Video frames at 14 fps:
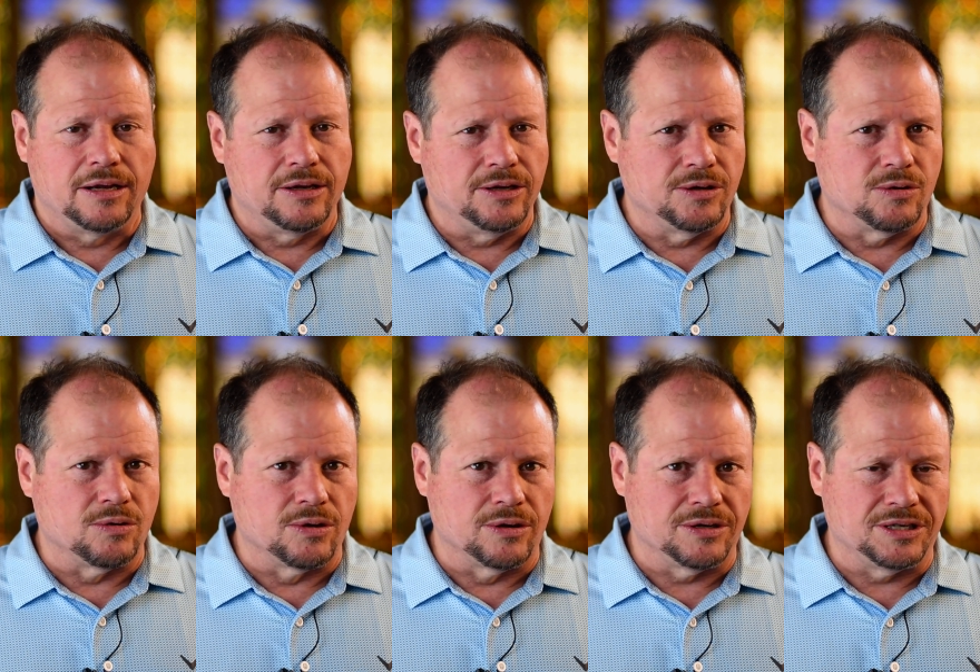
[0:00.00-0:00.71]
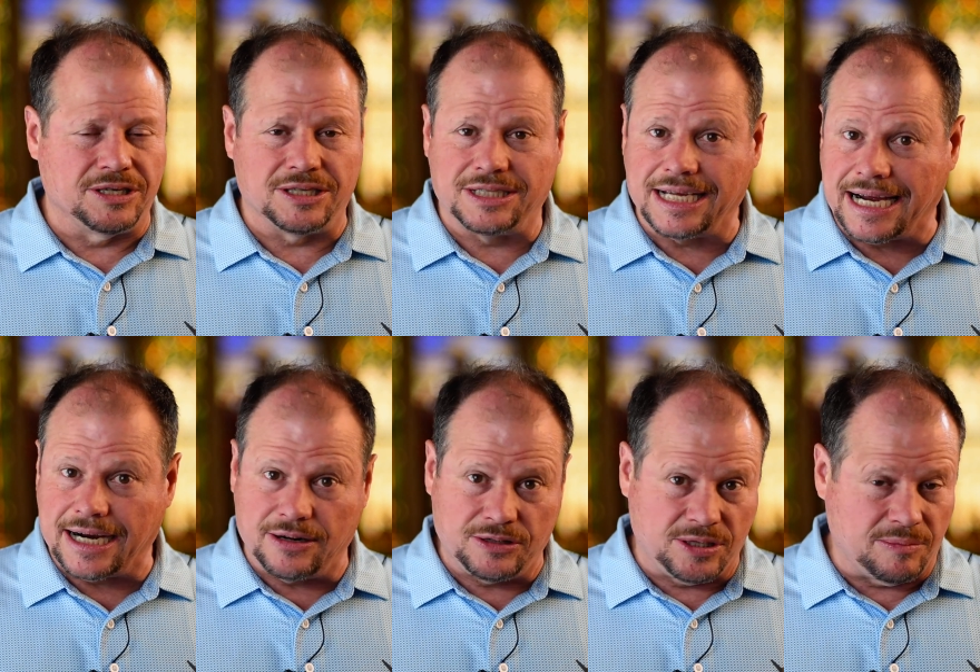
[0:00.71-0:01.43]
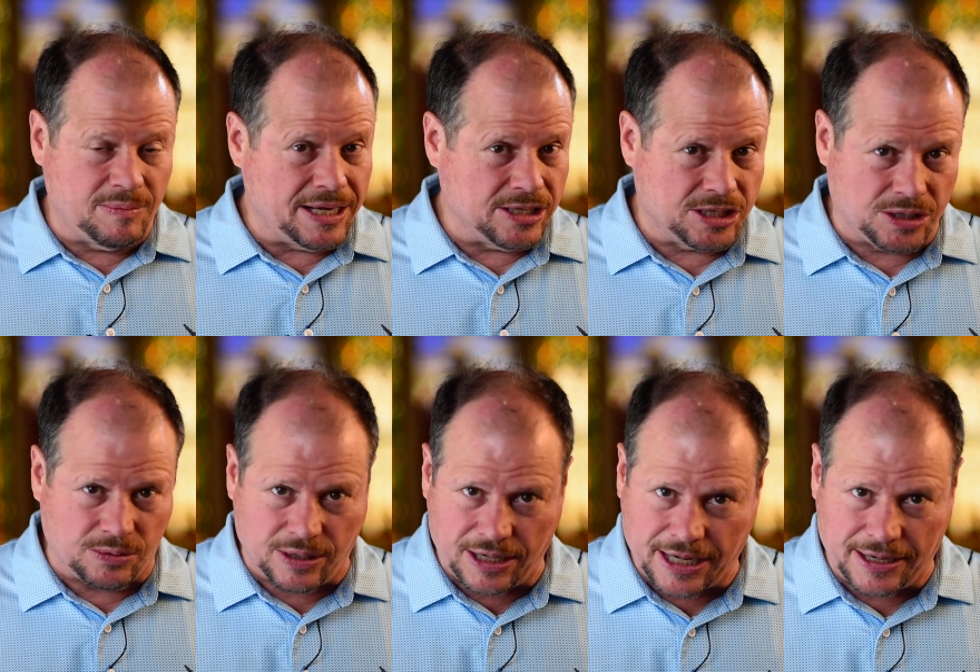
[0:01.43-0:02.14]
your desire to
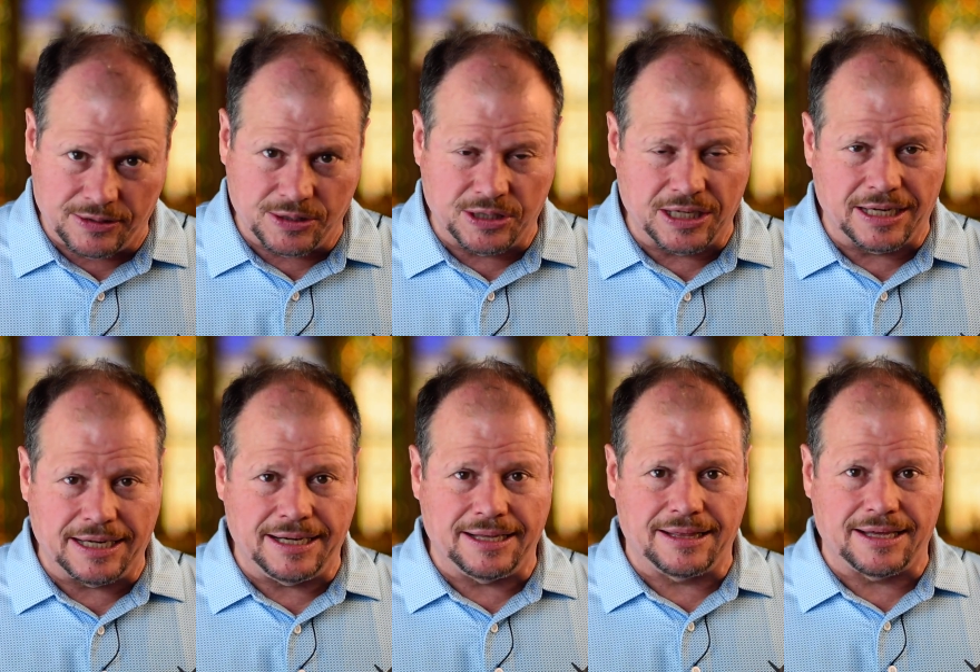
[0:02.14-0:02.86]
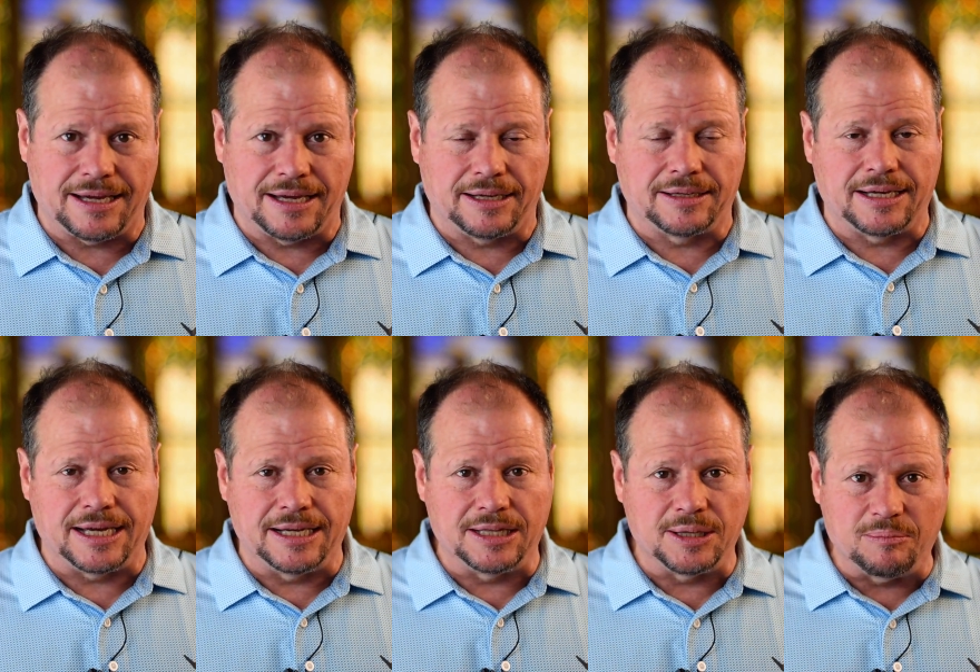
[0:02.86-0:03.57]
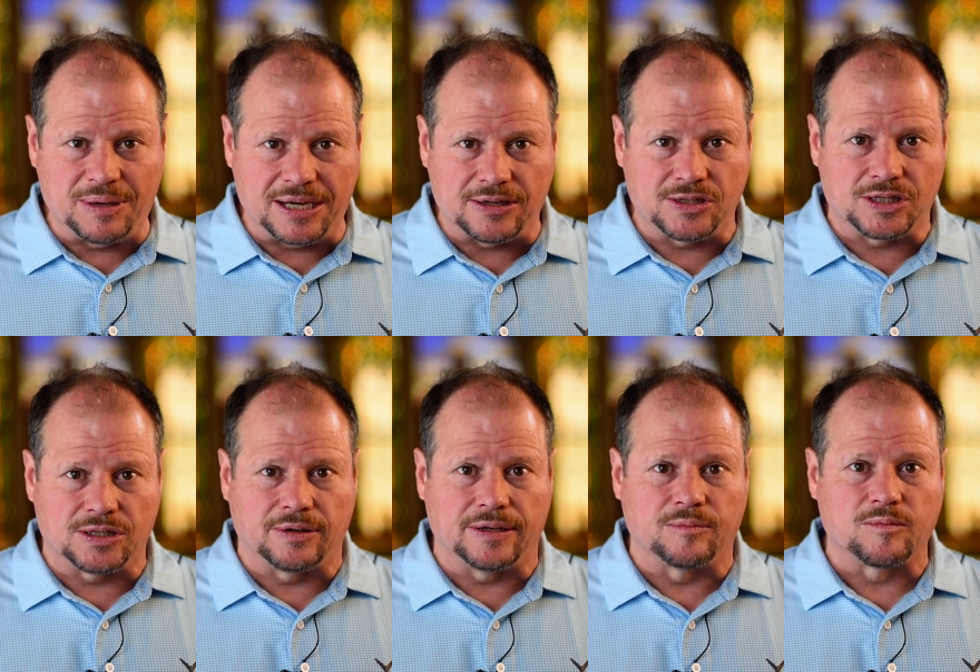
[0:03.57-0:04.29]
ministry, had you done anything in the
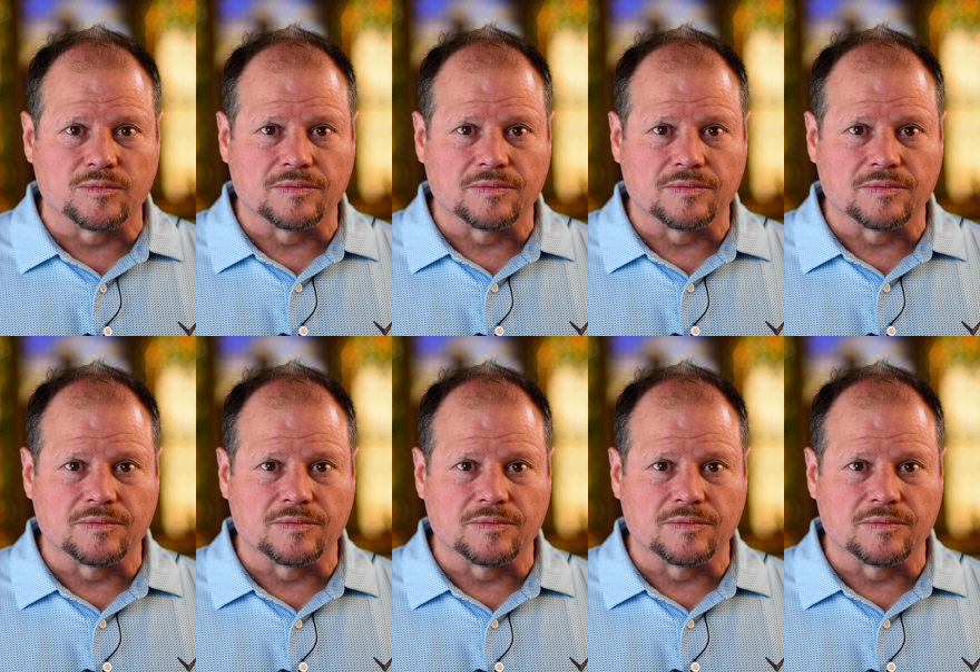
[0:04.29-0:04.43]
ministry,